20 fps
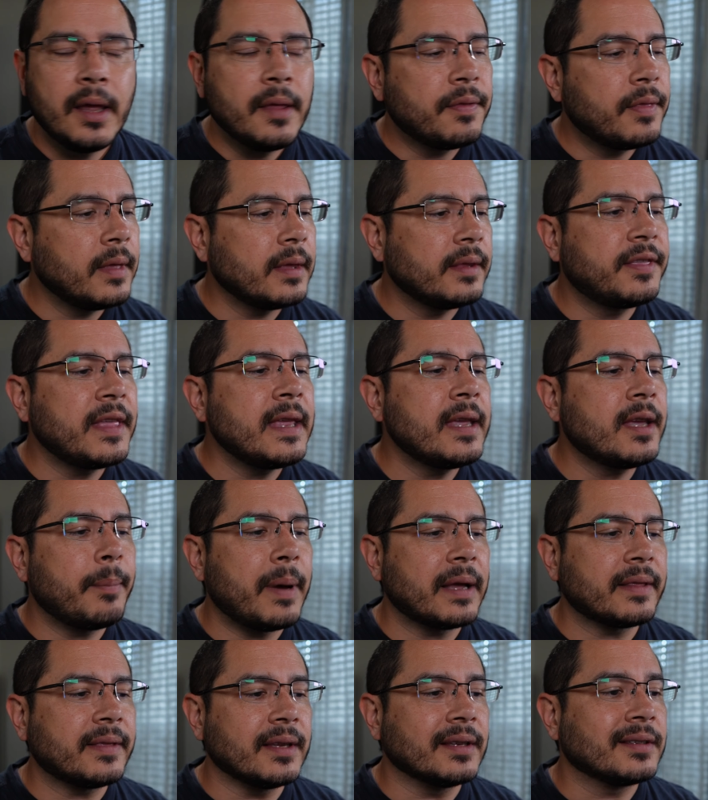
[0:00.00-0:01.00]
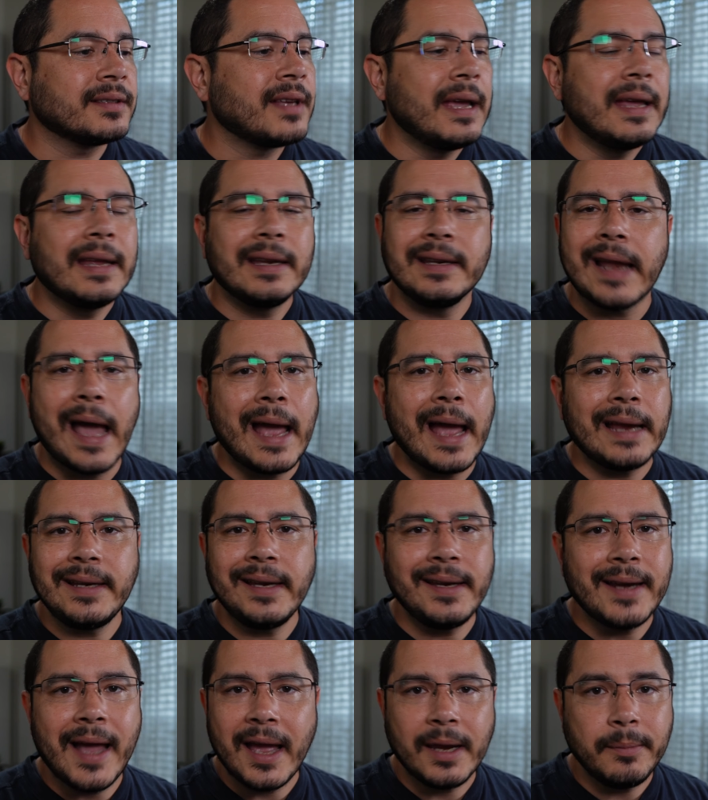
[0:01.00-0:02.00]
Think about this.
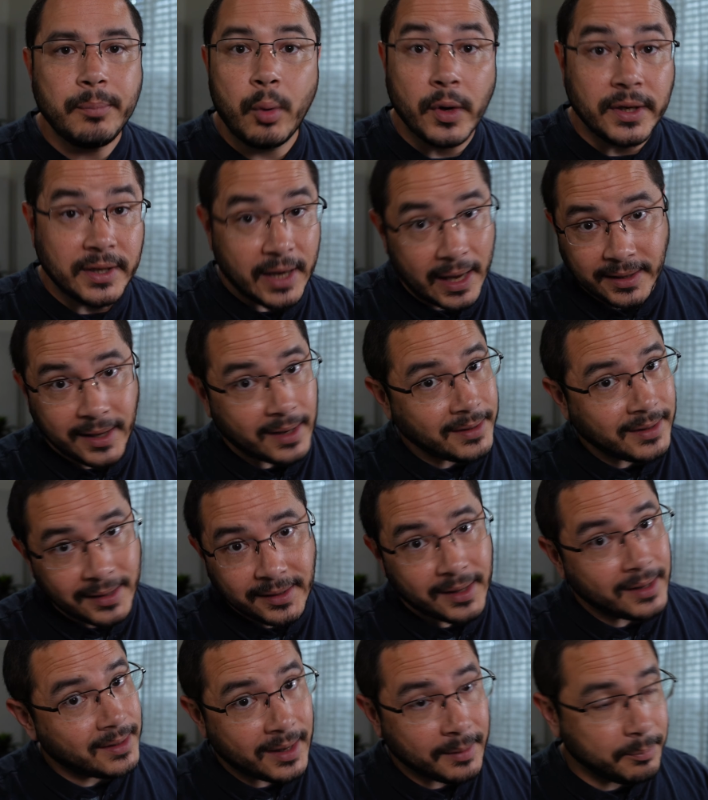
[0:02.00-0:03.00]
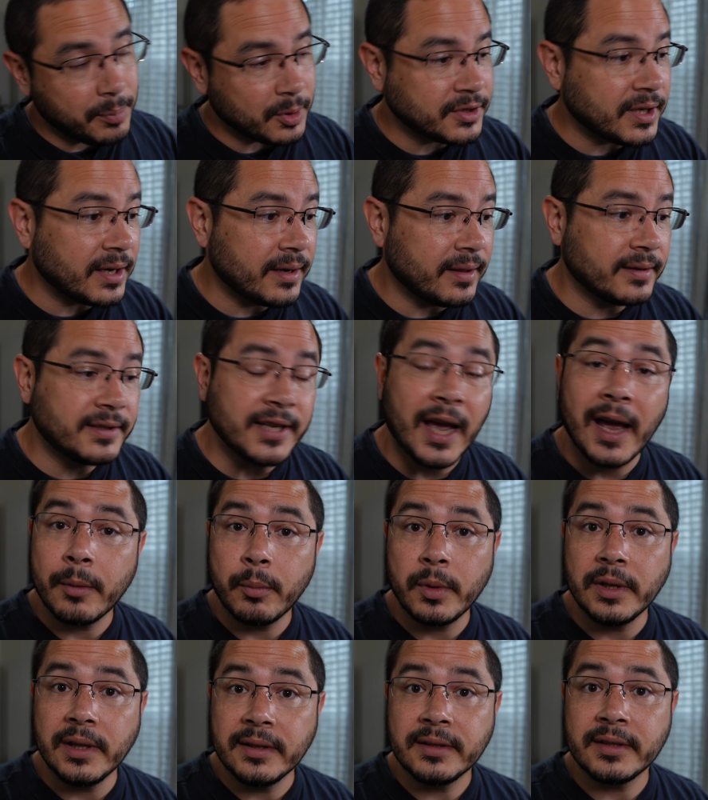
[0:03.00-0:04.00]
99.99999% of the time
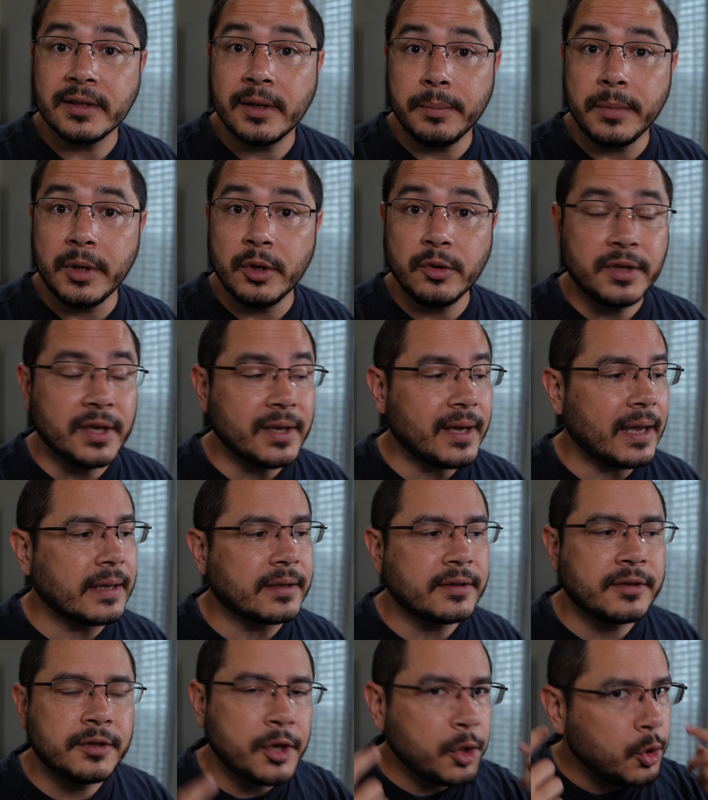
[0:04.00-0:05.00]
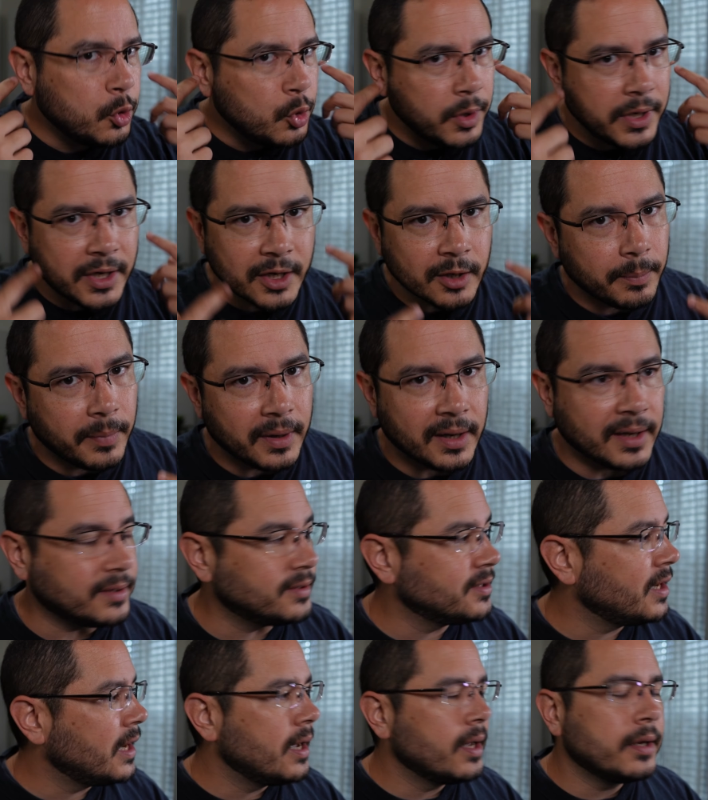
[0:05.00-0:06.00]
we listen to music, it's two
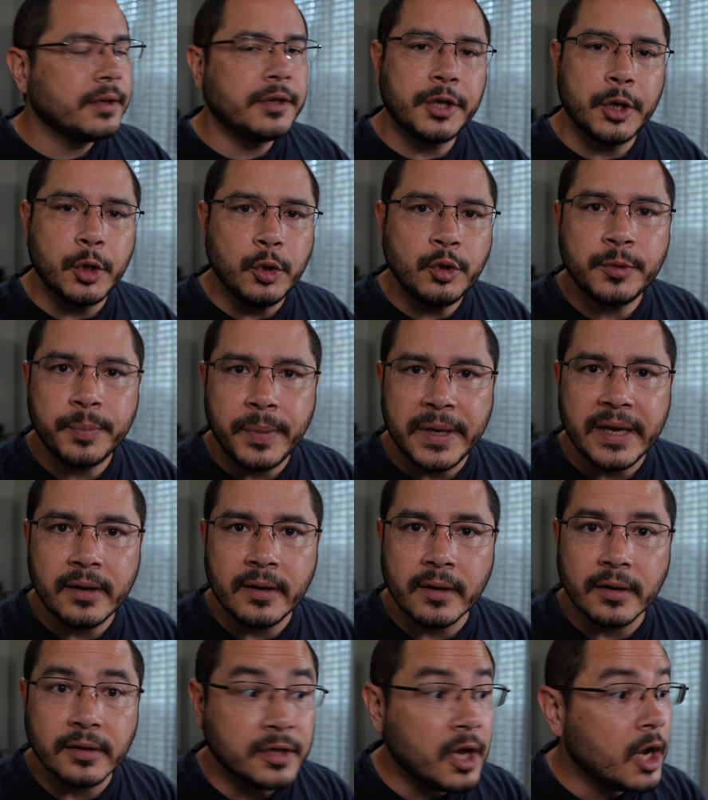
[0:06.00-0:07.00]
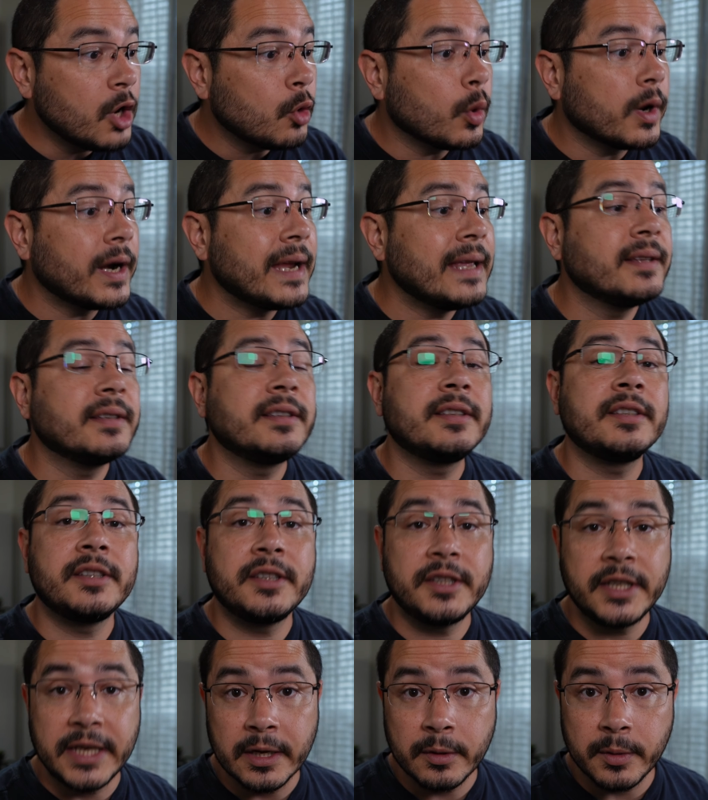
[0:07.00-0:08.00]
earbuds, two speakers, we're in
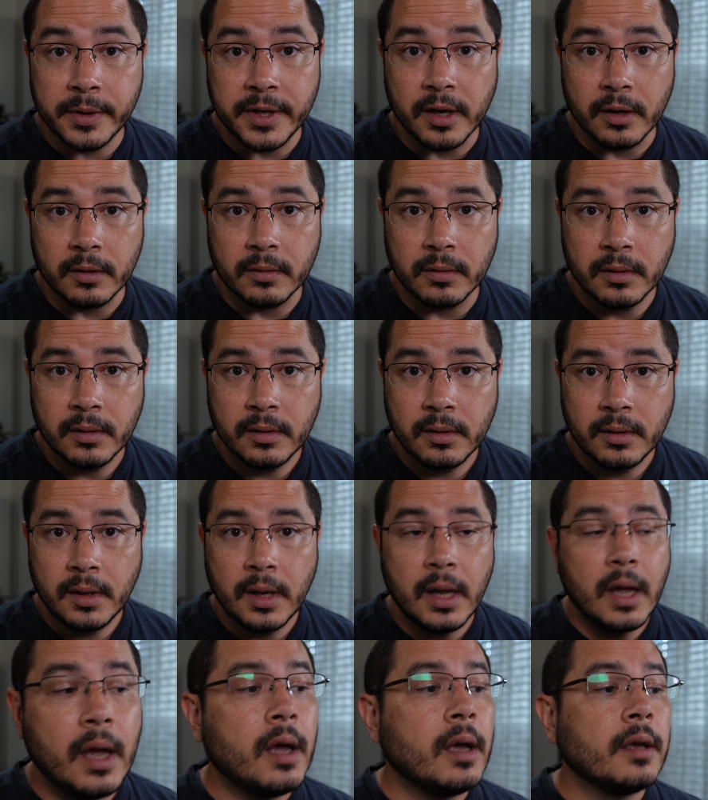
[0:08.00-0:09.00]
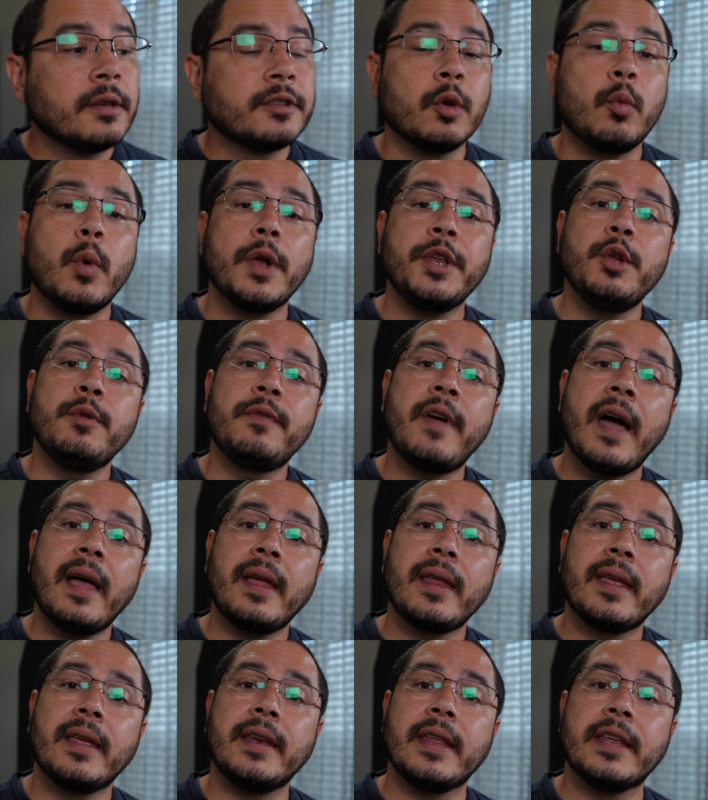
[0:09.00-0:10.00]
stereo. So when you've
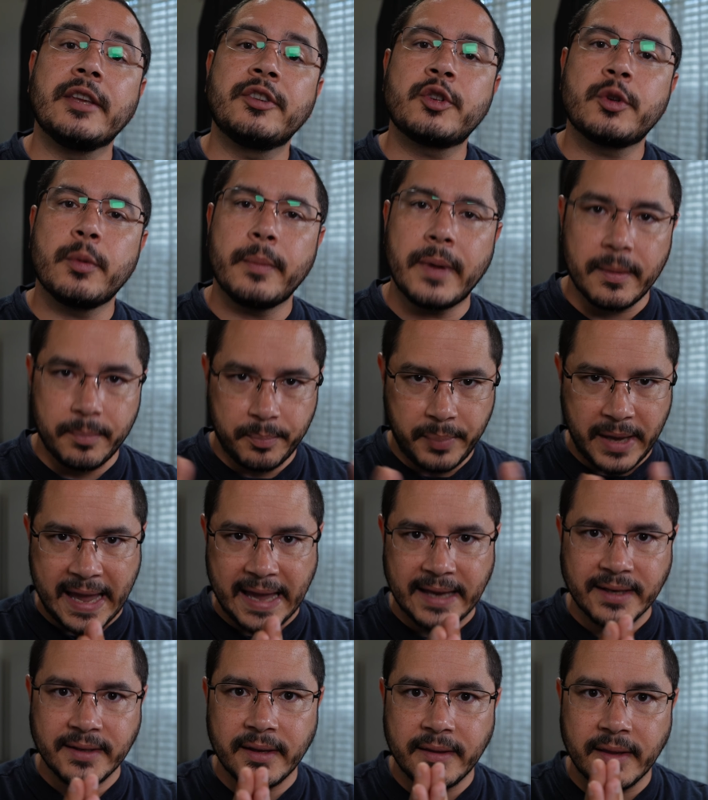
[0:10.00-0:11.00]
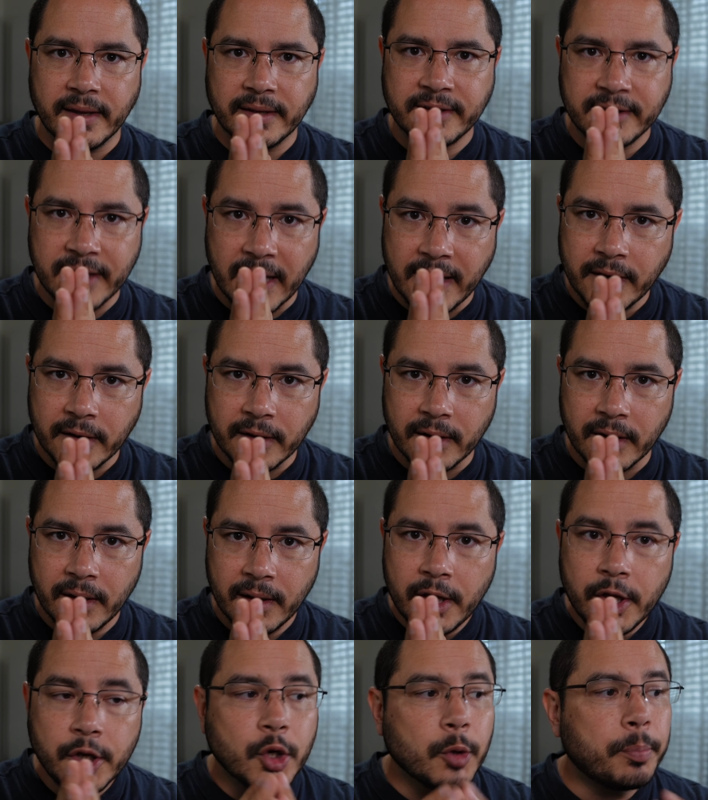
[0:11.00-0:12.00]
got an instrument panned to the center,
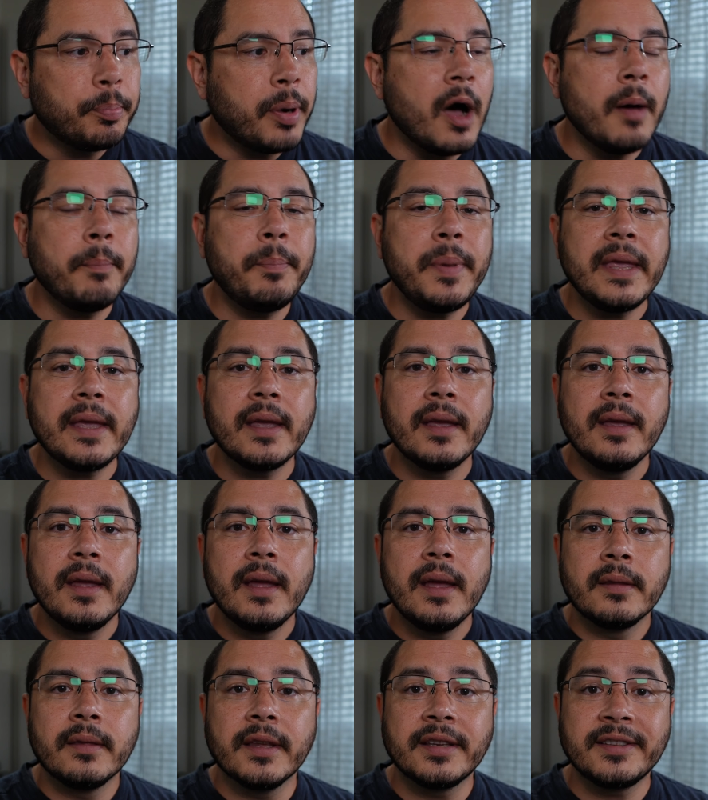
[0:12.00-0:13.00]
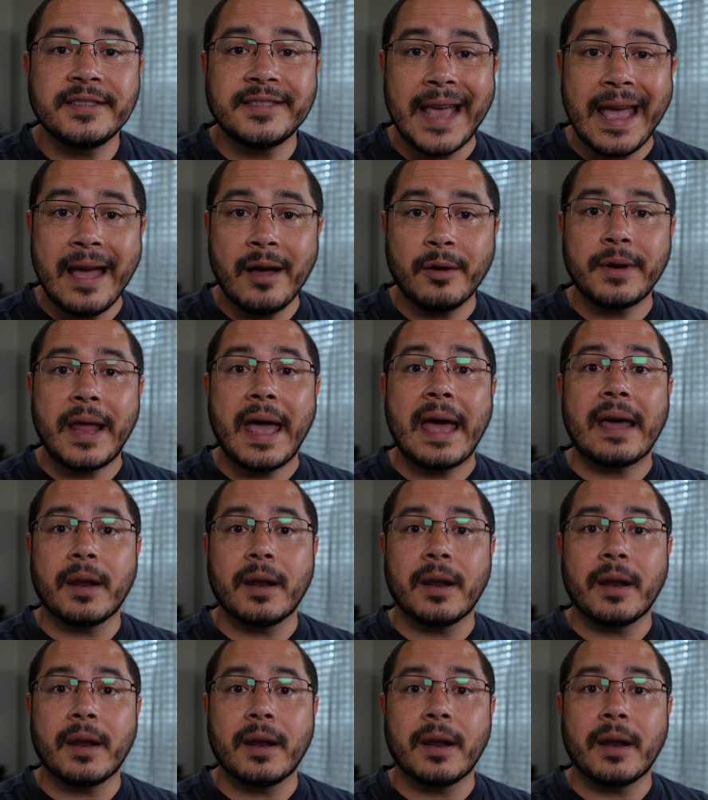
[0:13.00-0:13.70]
you're pumping the sound out